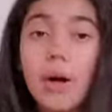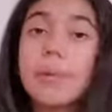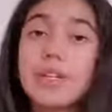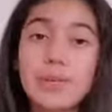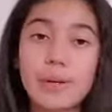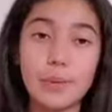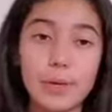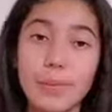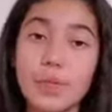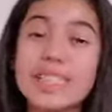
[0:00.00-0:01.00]
I'll be doing
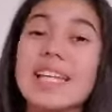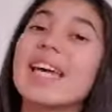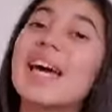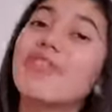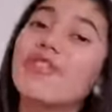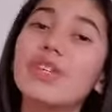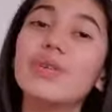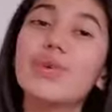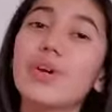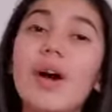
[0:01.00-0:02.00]
one once I get a
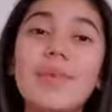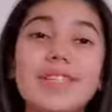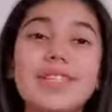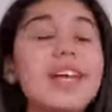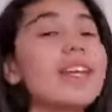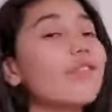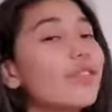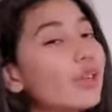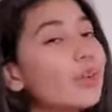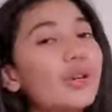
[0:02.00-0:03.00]
few comments. And if
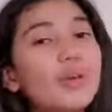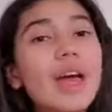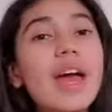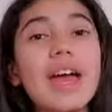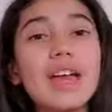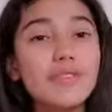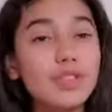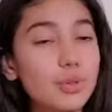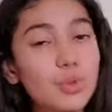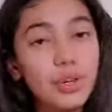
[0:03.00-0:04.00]
you were if
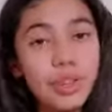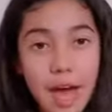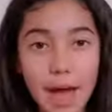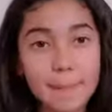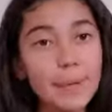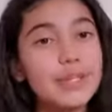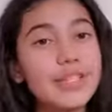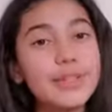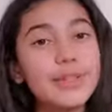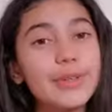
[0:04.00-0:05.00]
you were that
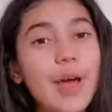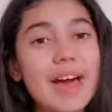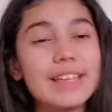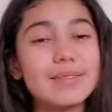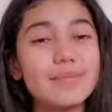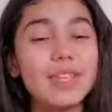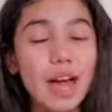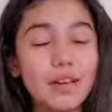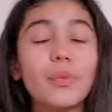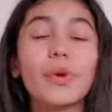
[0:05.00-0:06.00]
person who asked
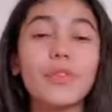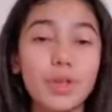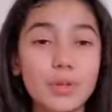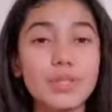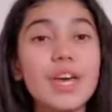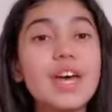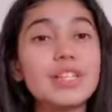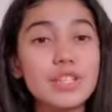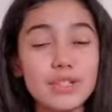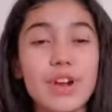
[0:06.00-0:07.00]
that one of those
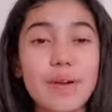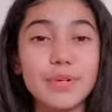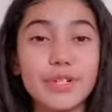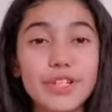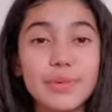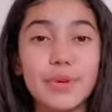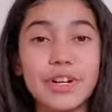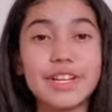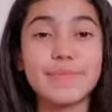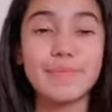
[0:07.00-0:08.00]
subscribers who
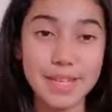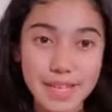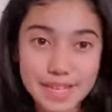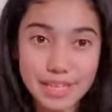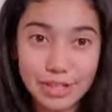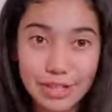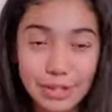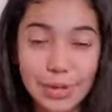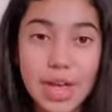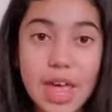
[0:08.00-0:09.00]
wanted me to
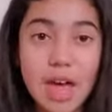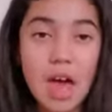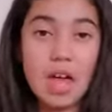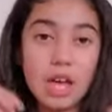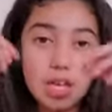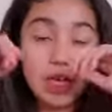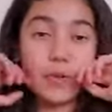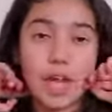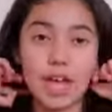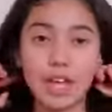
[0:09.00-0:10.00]
do a
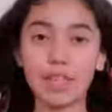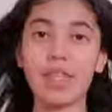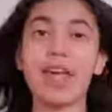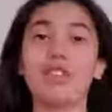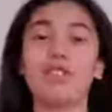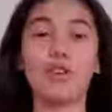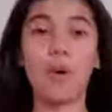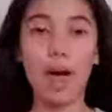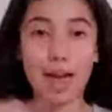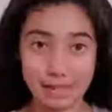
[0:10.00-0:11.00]
Q&A, then just
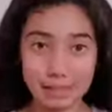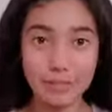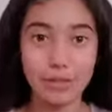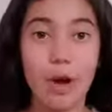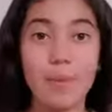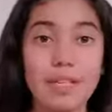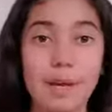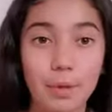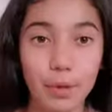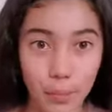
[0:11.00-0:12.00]
go ahead and leave a comment
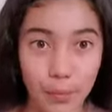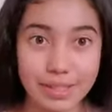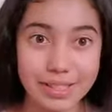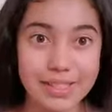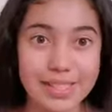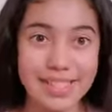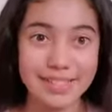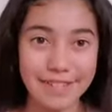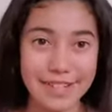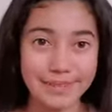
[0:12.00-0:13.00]
down below once you see
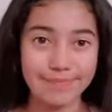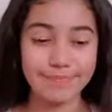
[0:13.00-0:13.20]
this video.